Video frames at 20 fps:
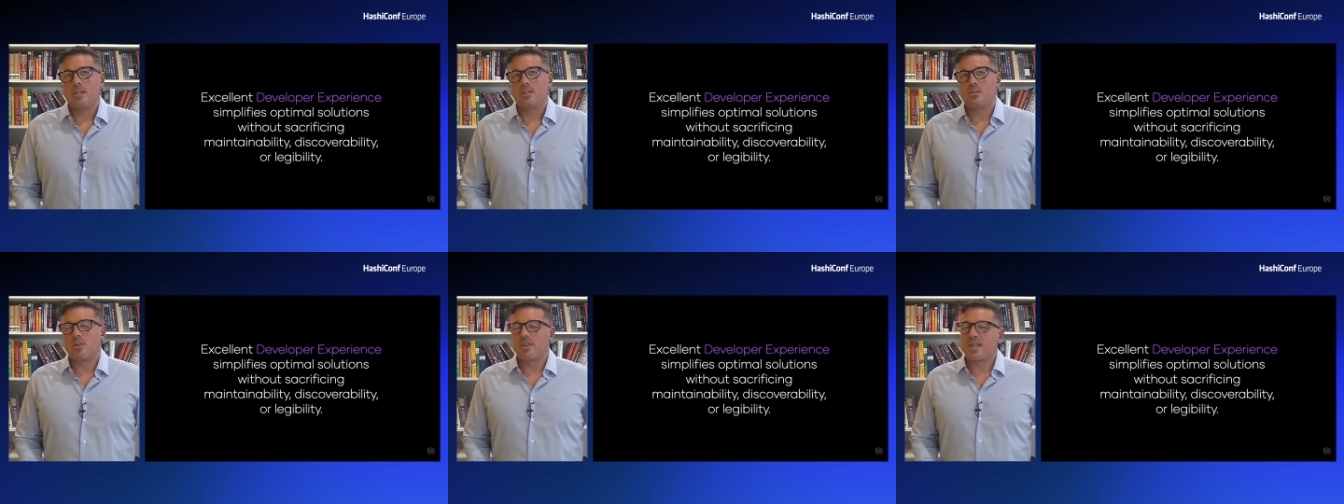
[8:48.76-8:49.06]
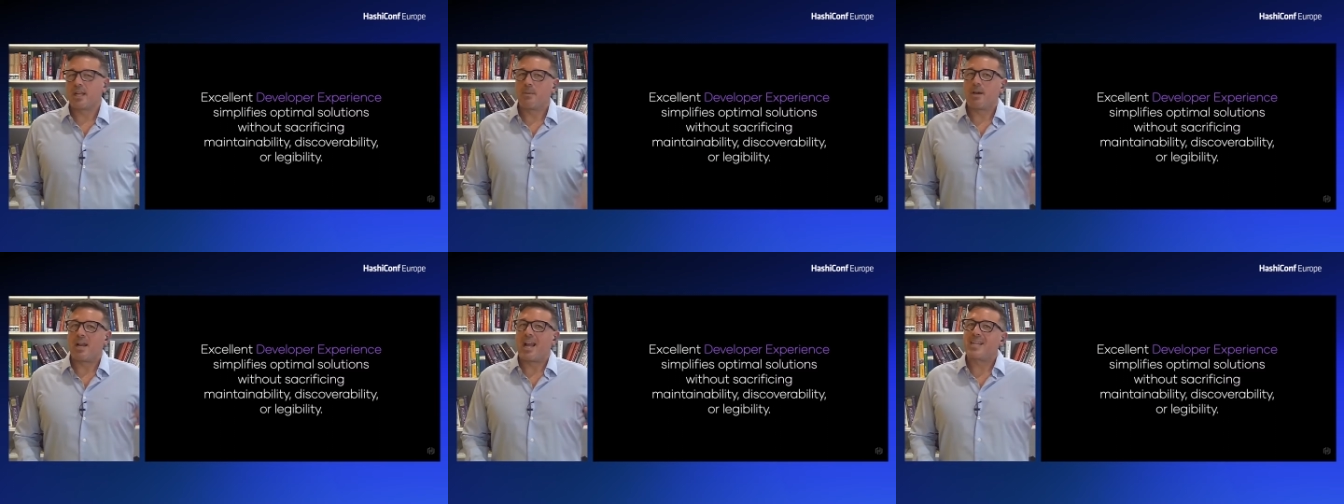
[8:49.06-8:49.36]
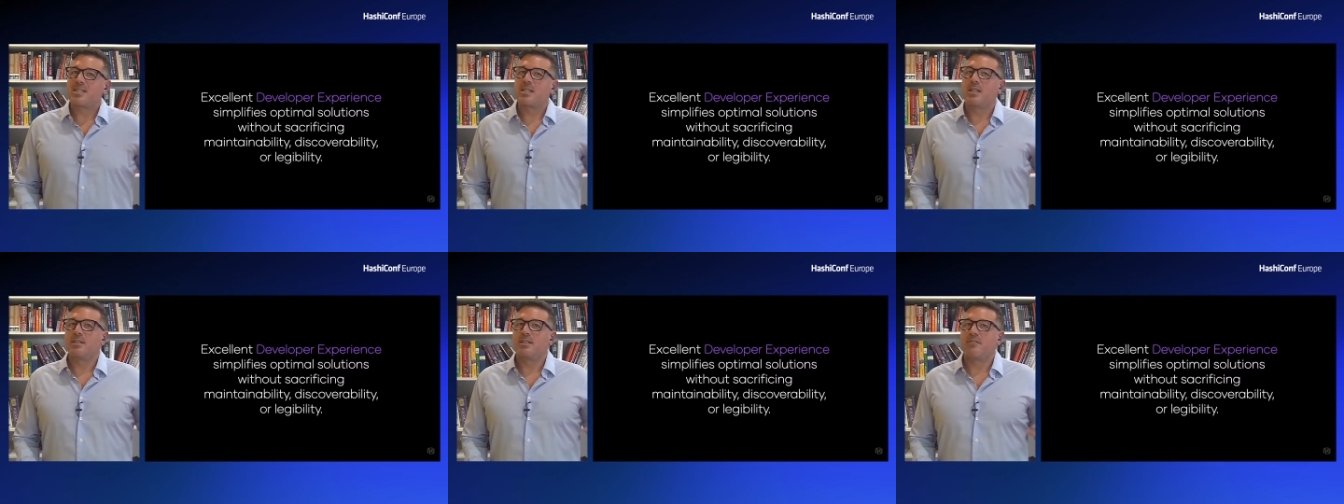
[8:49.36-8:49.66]
So I think about
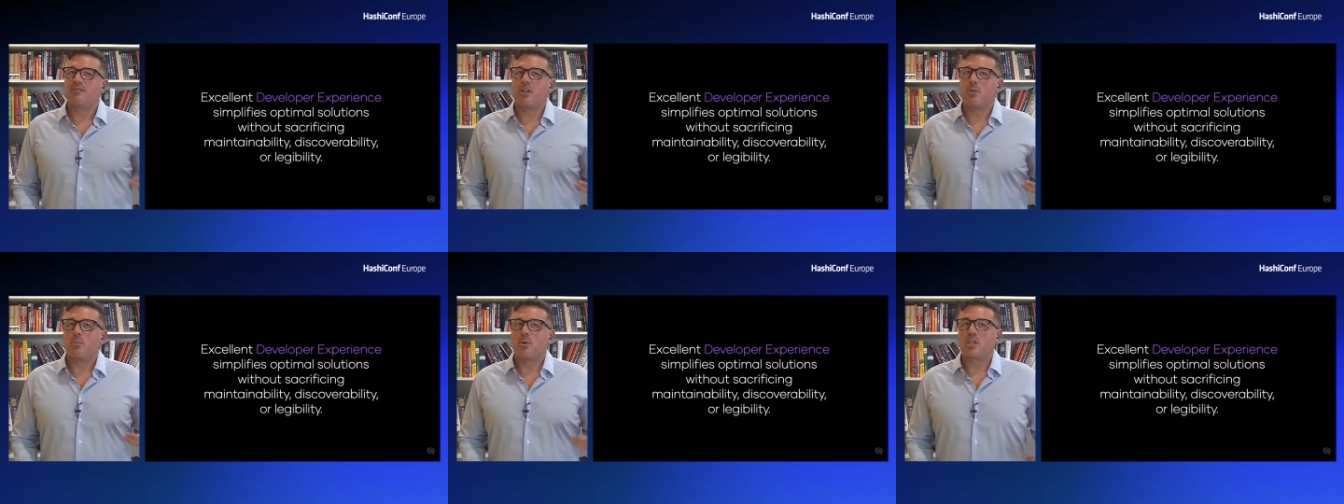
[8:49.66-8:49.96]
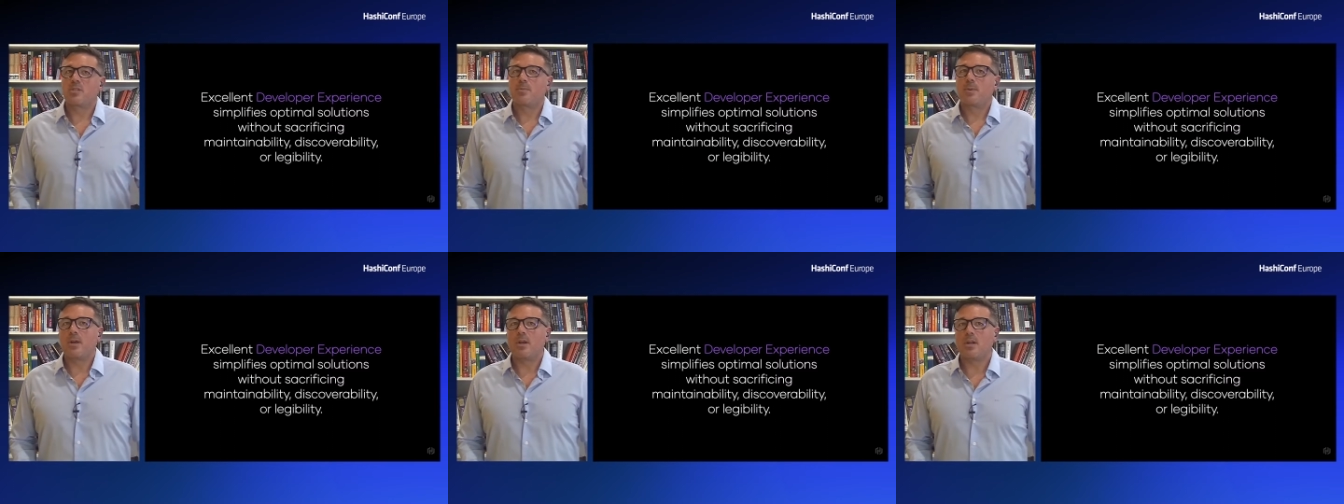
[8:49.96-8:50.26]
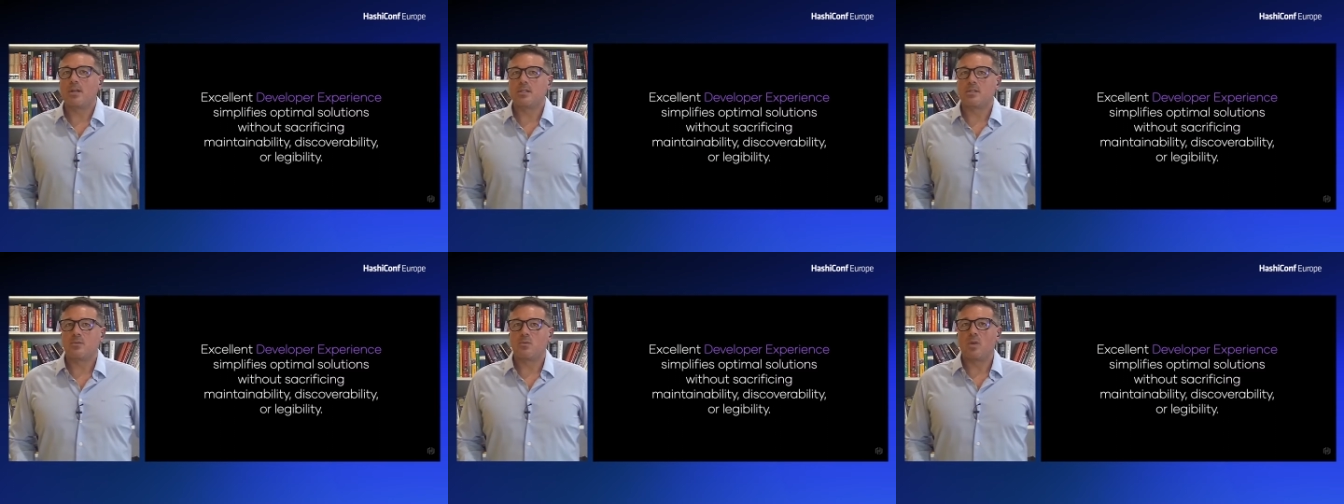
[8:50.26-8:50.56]
excellent developer
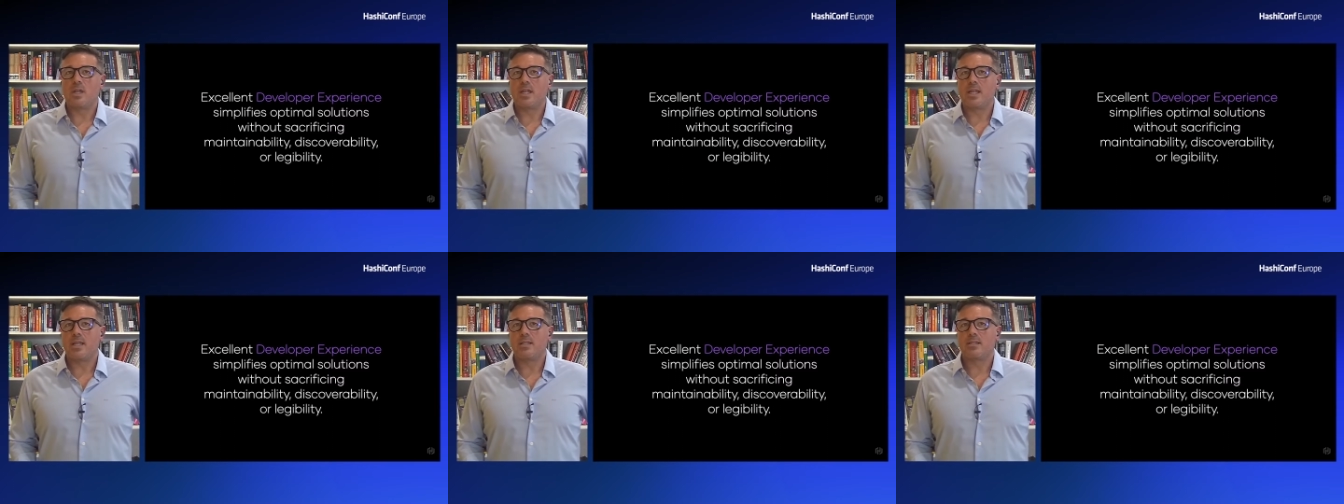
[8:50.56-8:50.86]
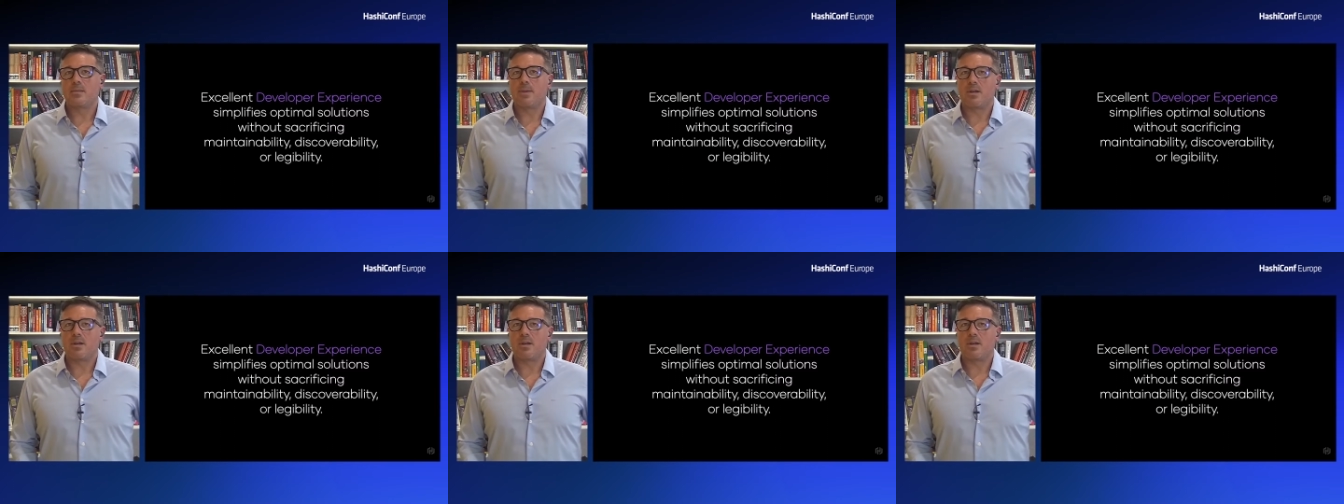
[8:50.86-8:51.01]
experience really is